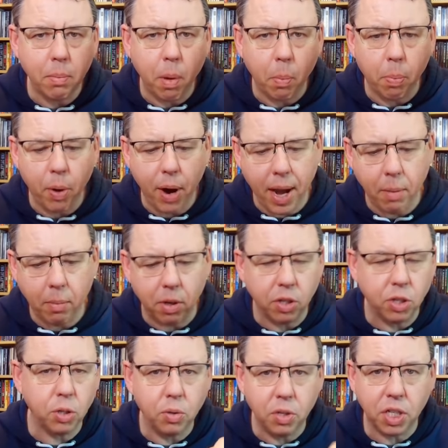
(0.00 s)
in my brain, but
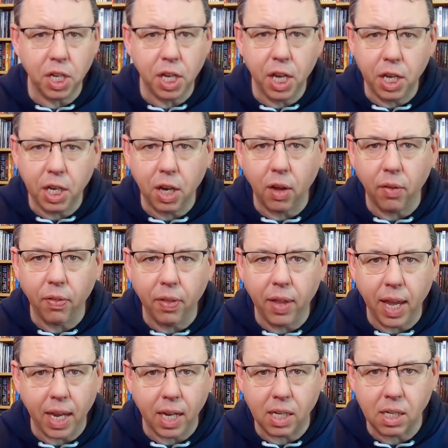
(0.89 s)
as soon as I heard it on
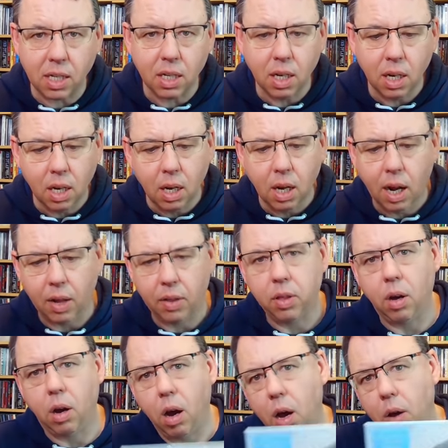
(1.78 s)
this, I
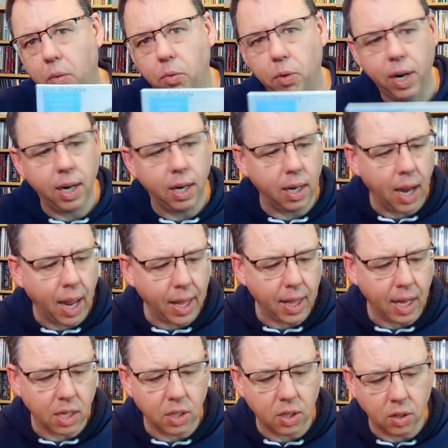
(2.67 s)
thought, oh, I really like
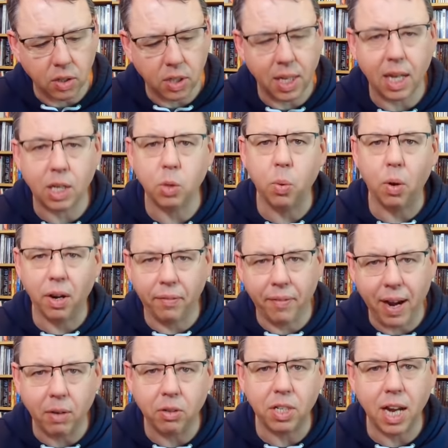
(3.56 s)
that song. So that's one I've
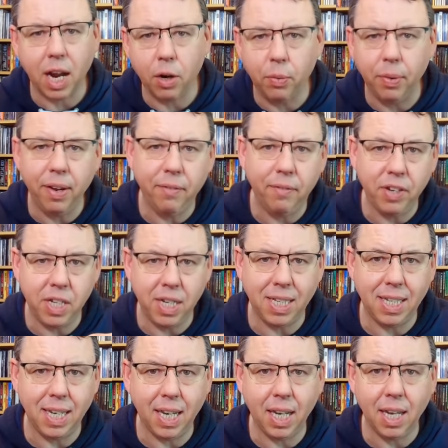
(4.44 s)
now started
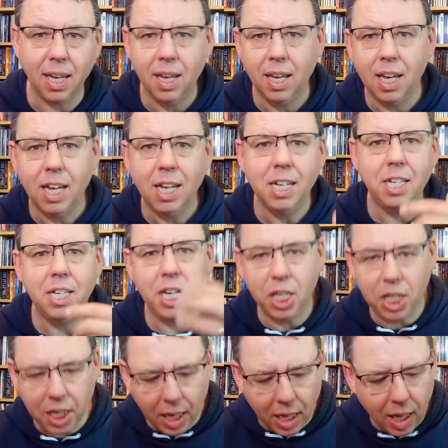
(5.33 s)
revisiting
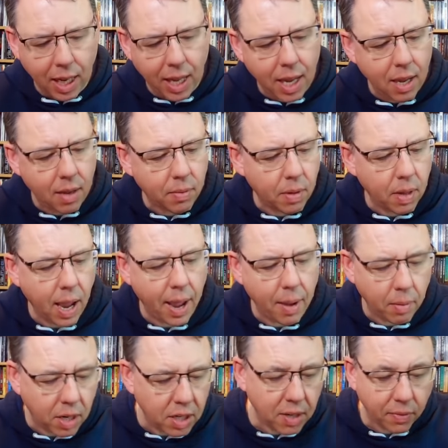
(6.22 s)
digitally
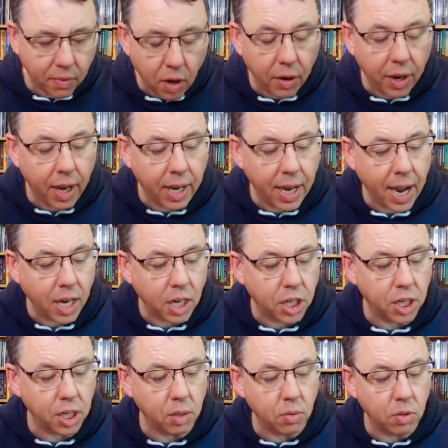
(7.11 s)
because I've got it in
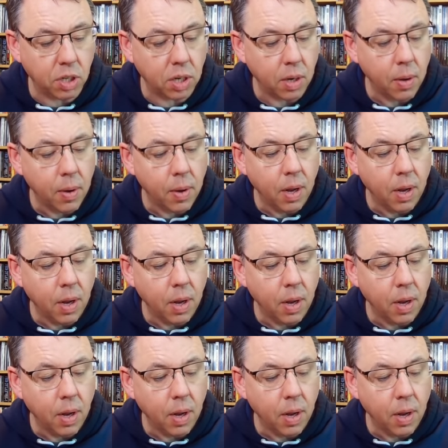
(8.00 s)
iTunes.